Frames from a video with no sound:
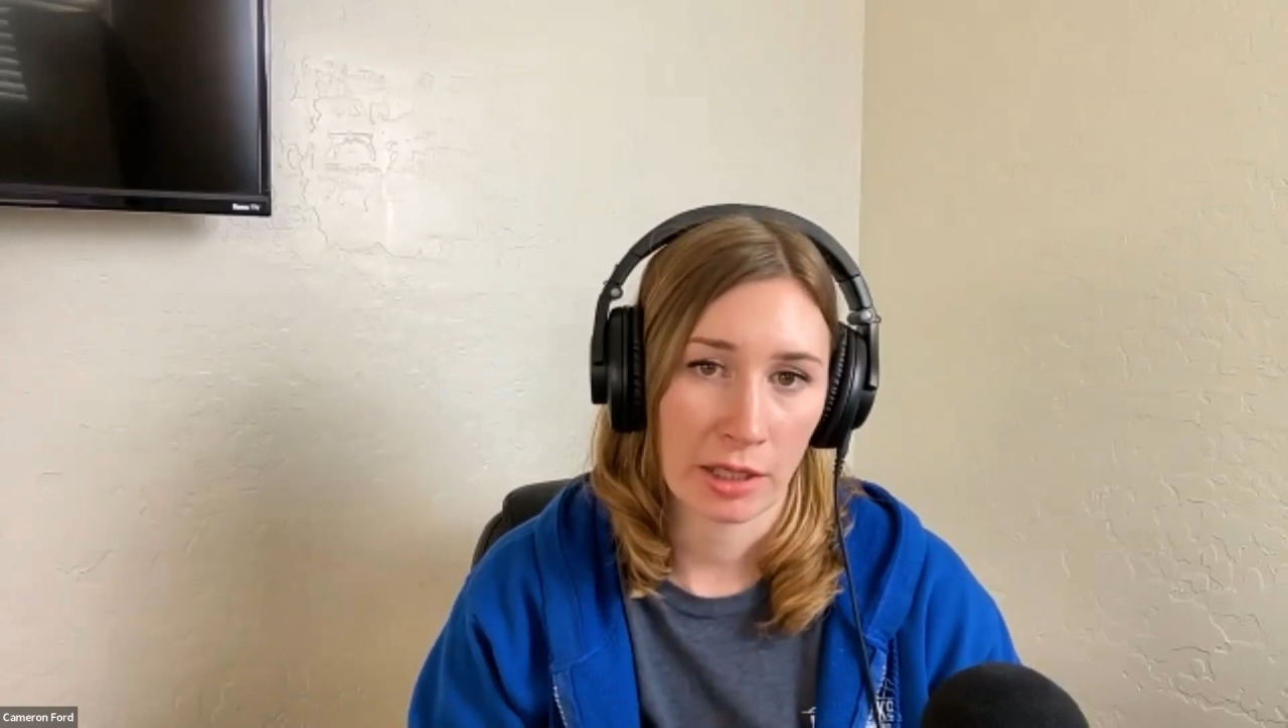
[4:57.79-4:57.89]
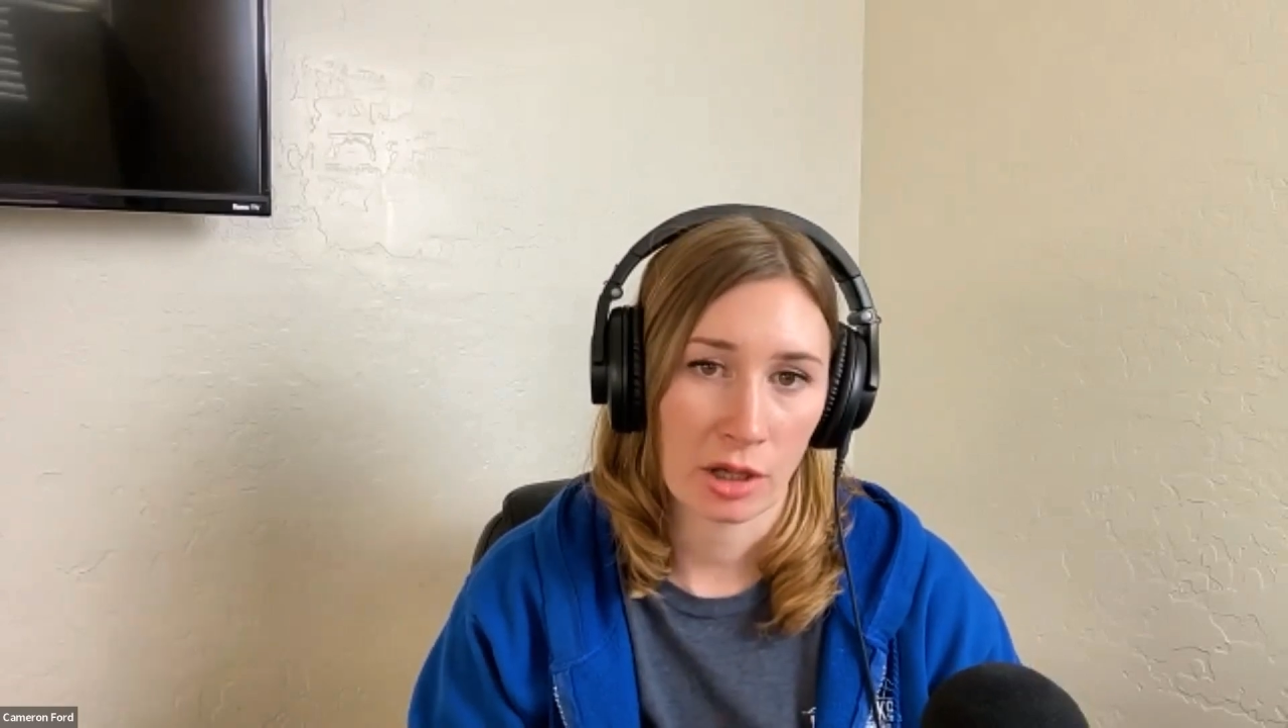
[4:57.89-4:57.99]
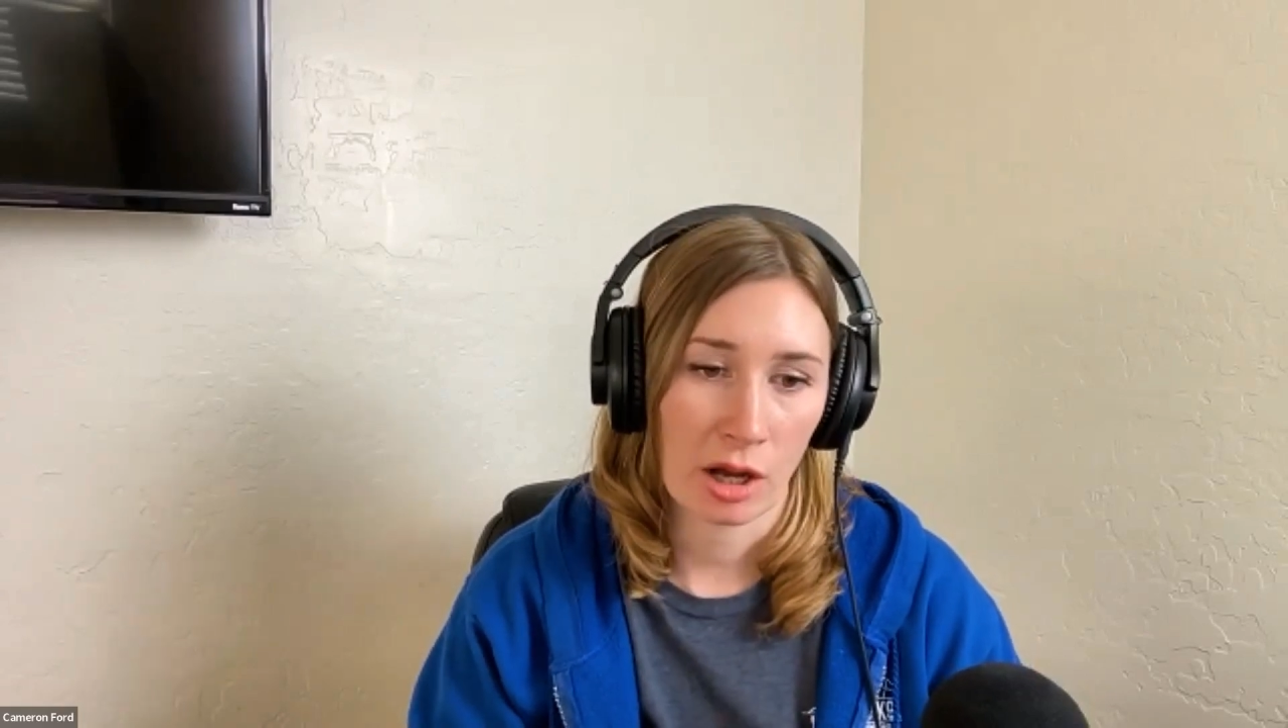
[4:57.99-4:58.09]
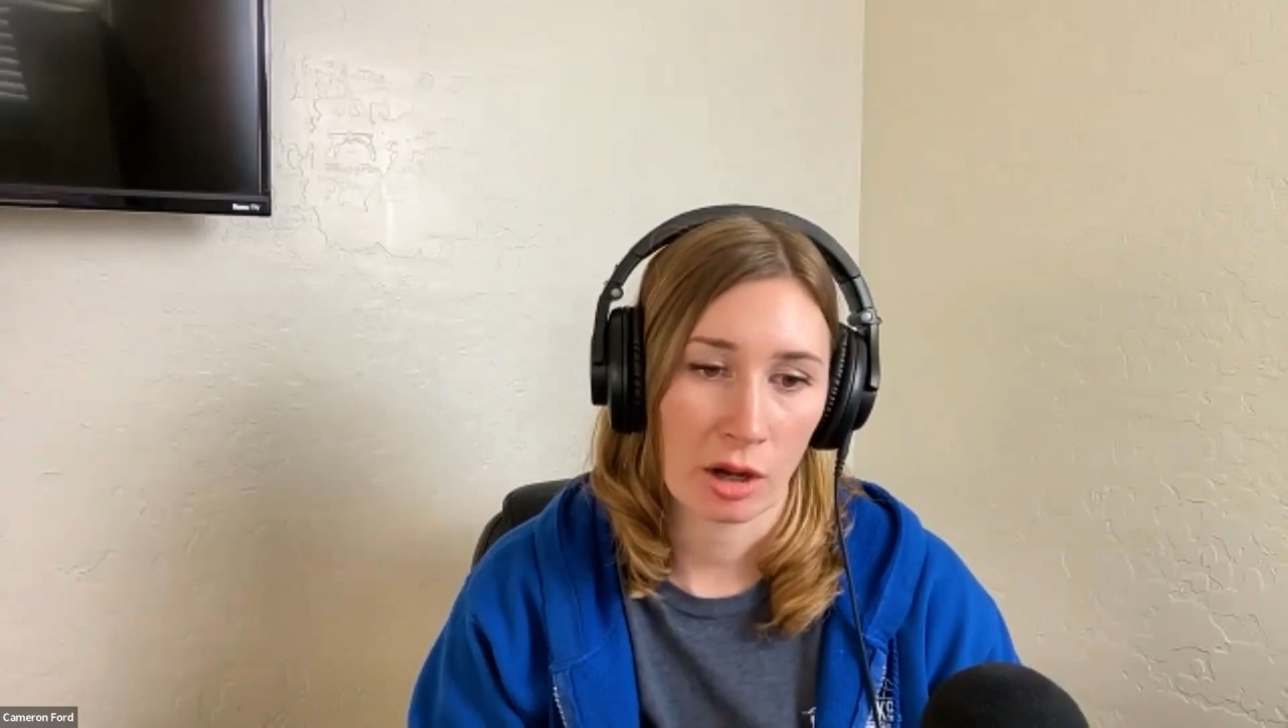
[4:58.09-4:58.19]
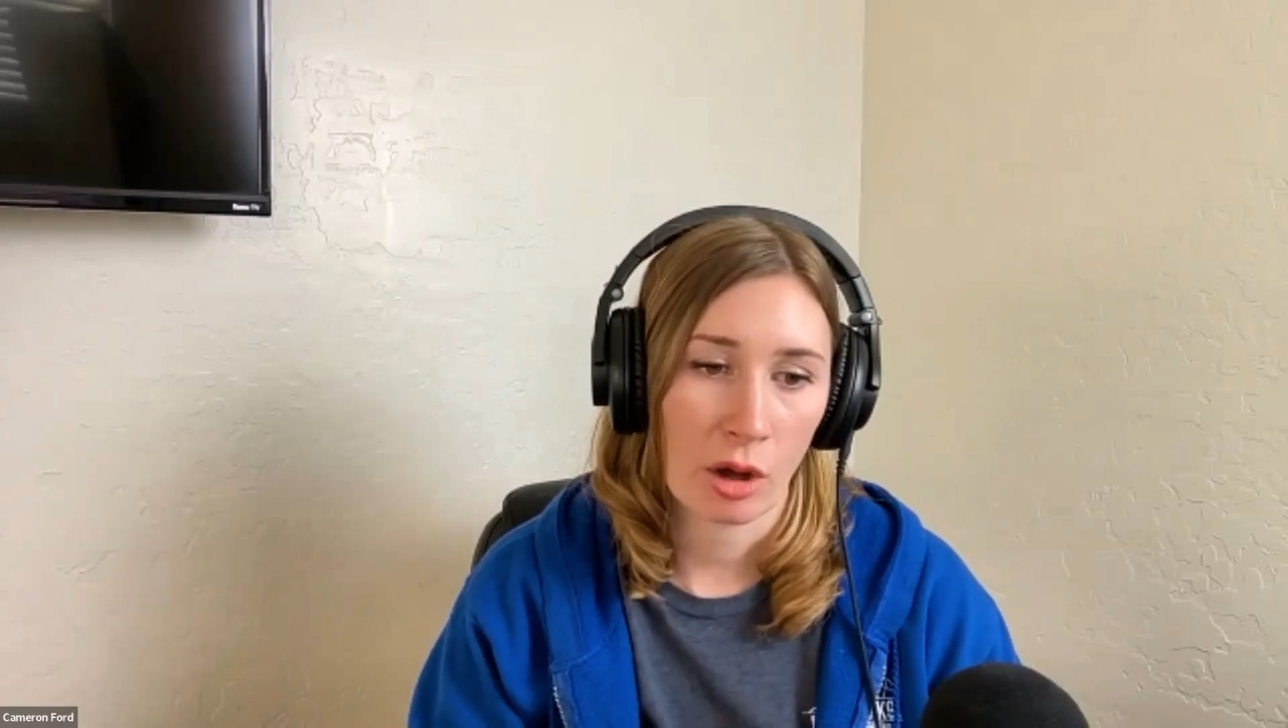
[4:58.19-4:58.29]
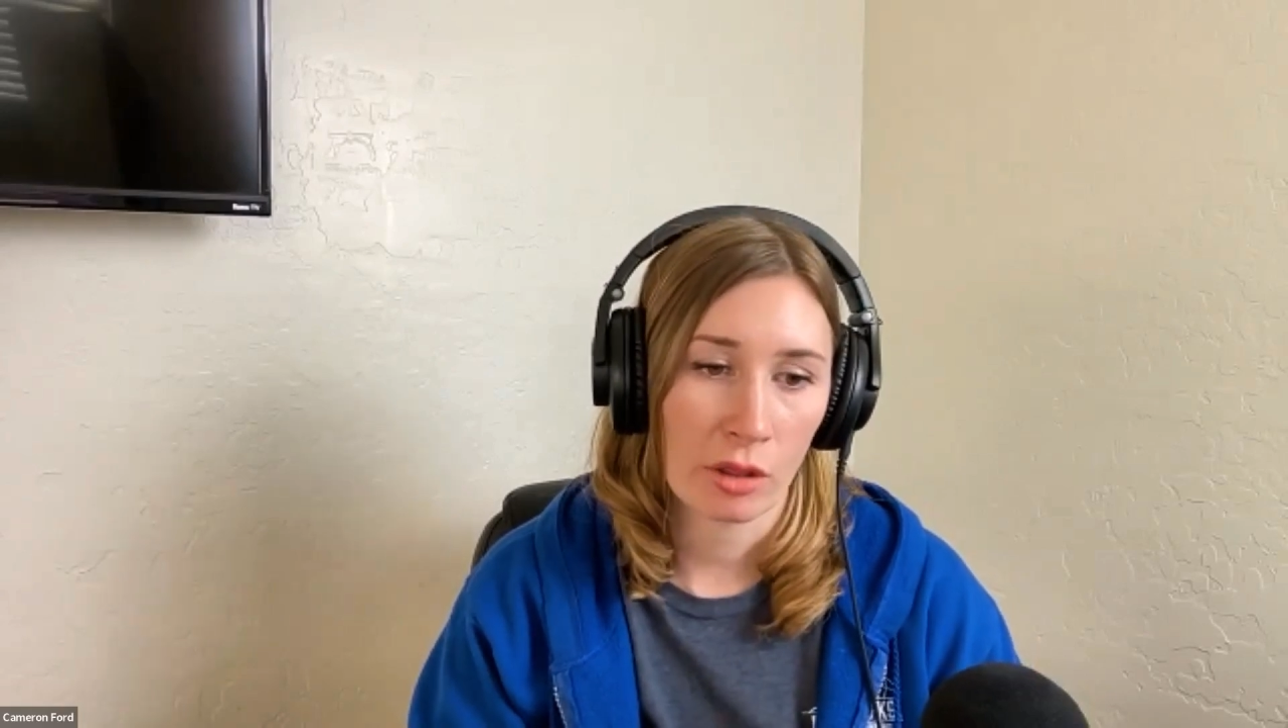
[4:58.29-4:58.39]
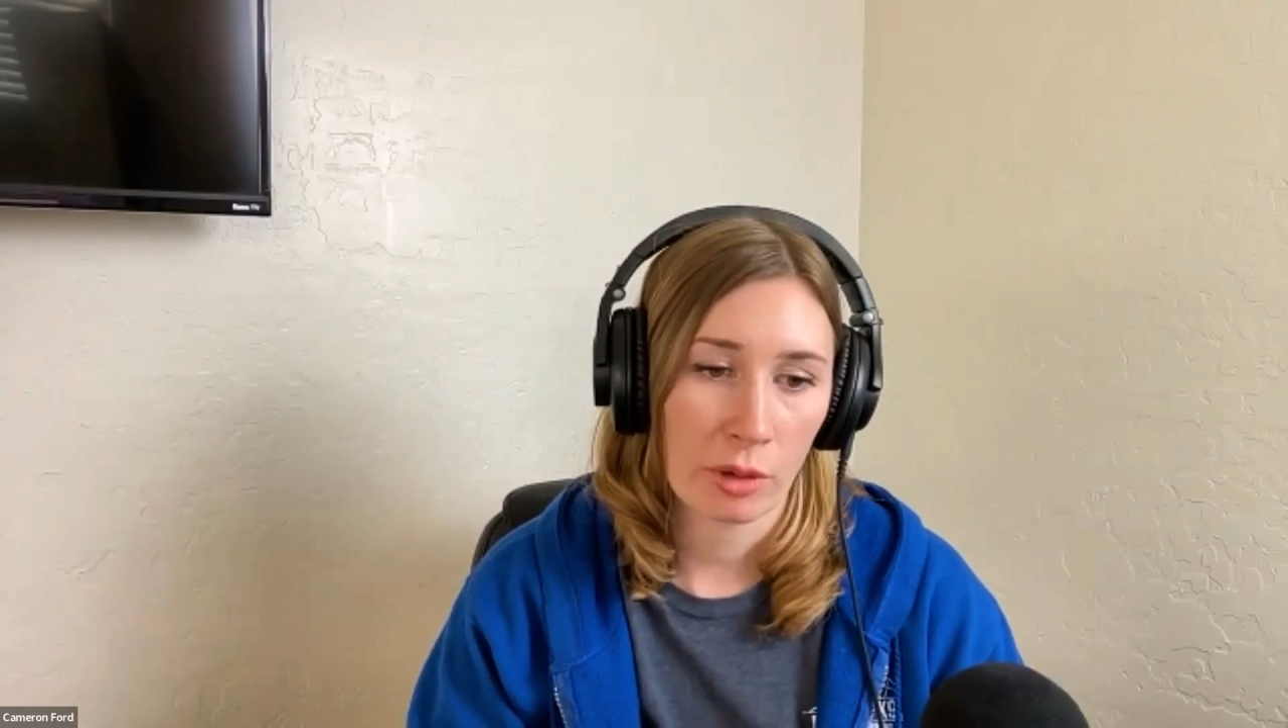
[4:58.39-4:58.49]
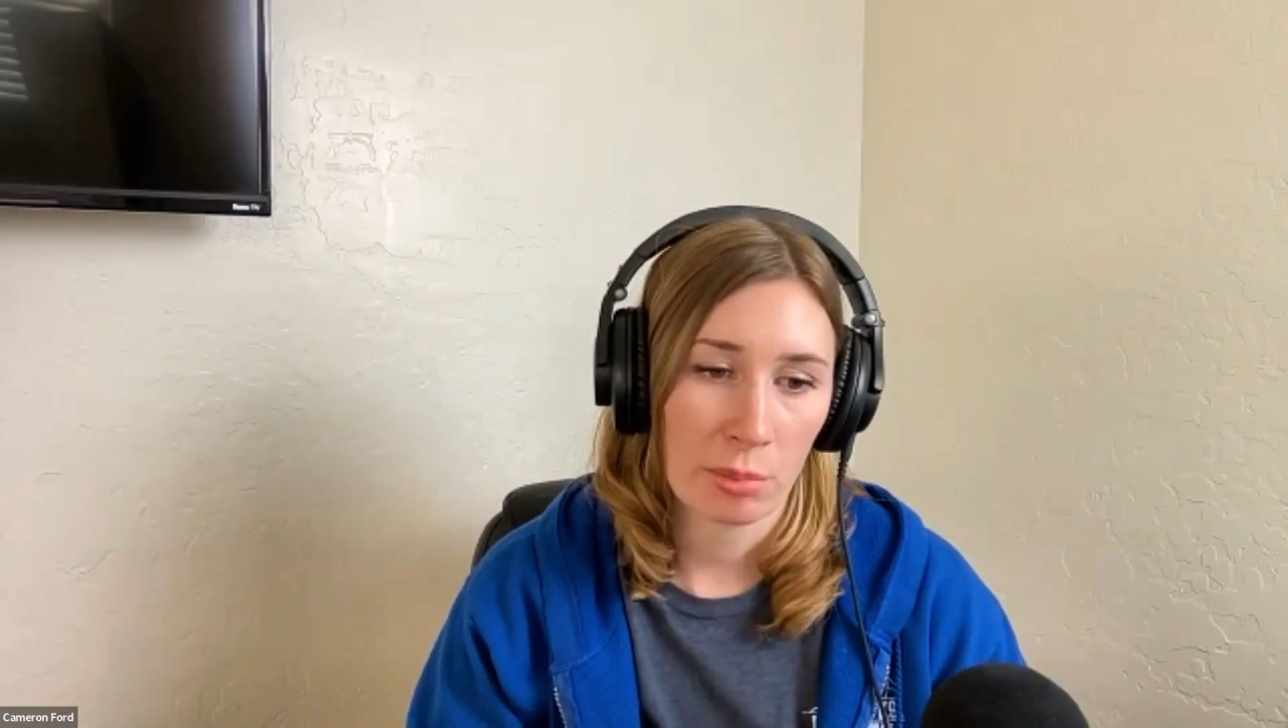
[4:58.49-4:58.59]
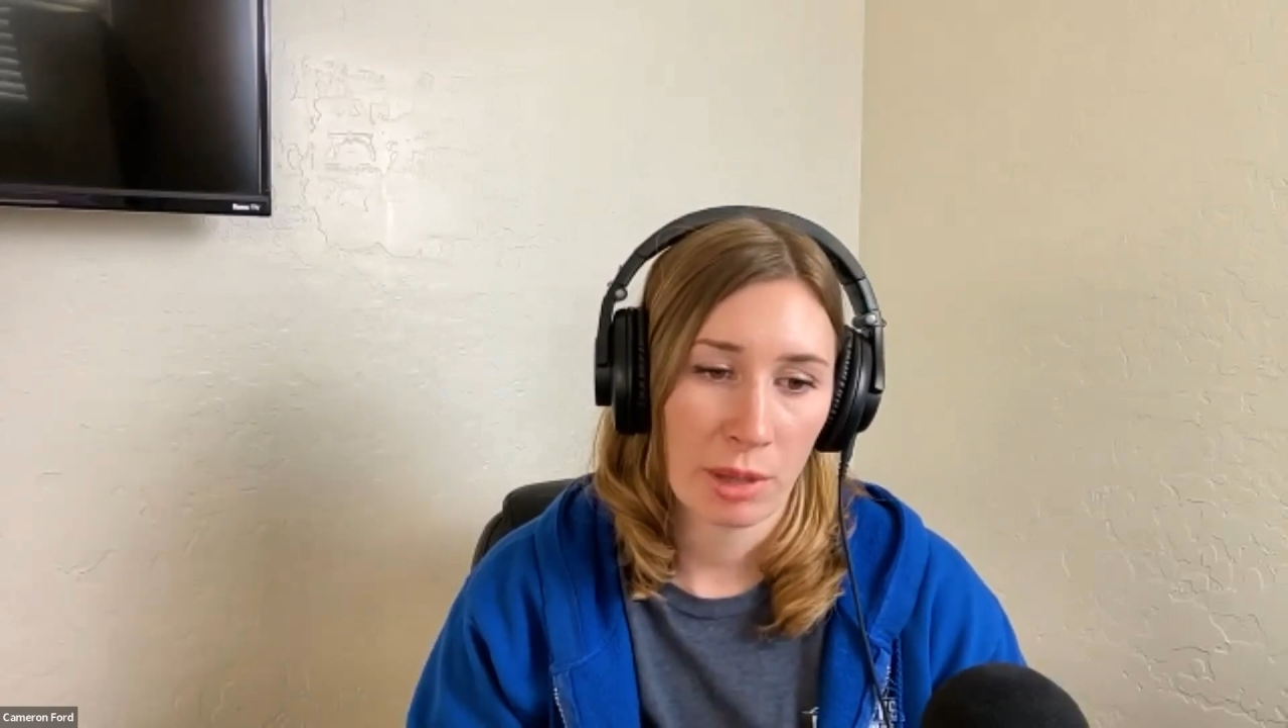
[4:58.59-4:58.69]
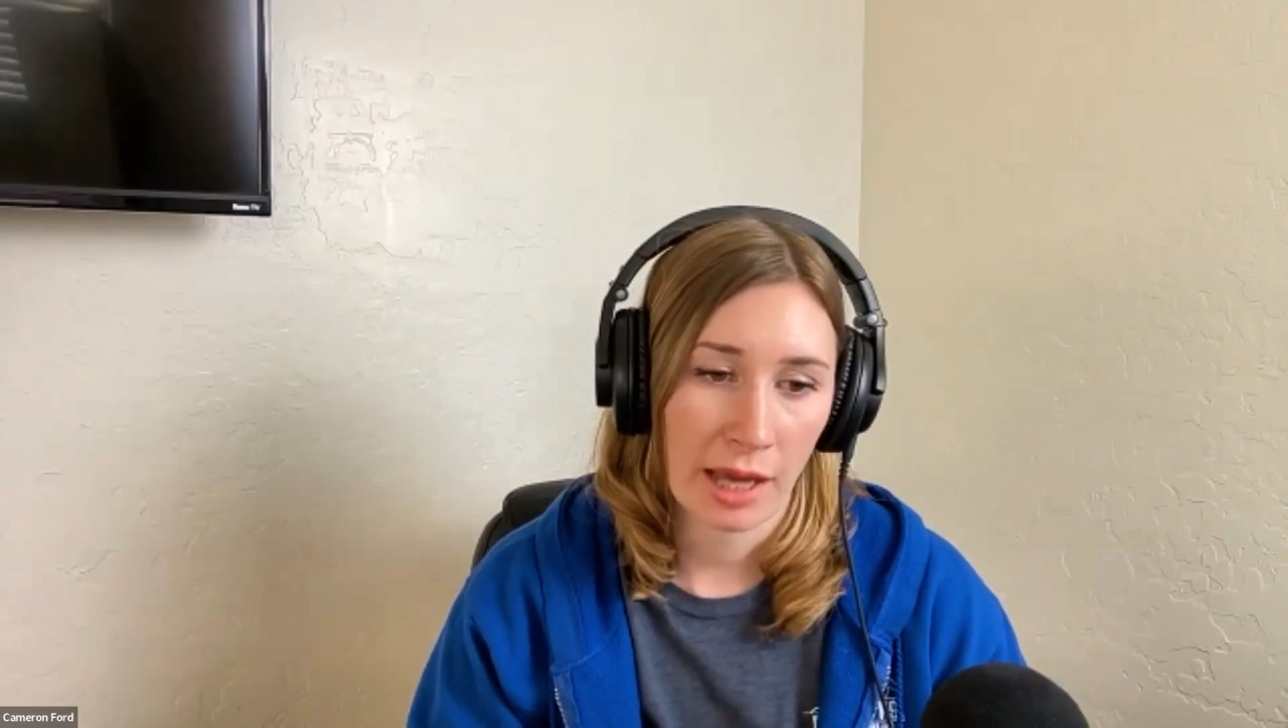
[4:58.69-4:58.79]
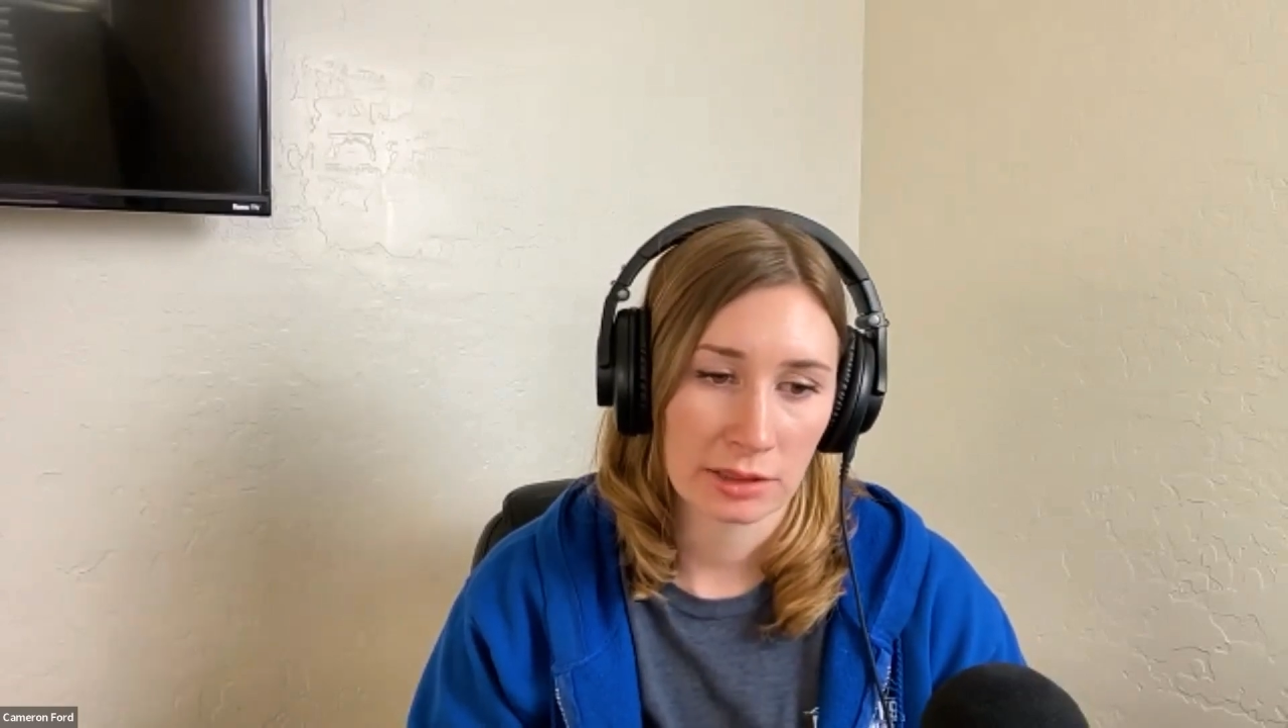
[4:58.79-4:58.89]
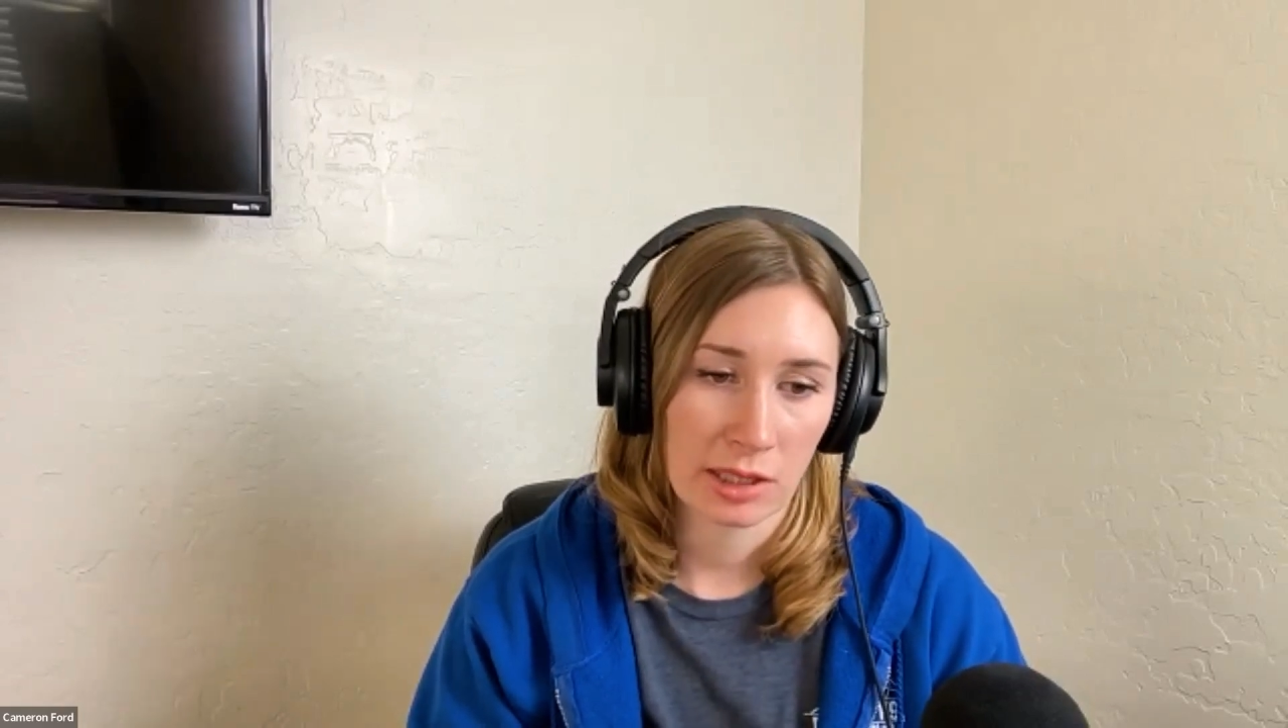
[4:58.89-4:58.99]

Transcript: dog all the way back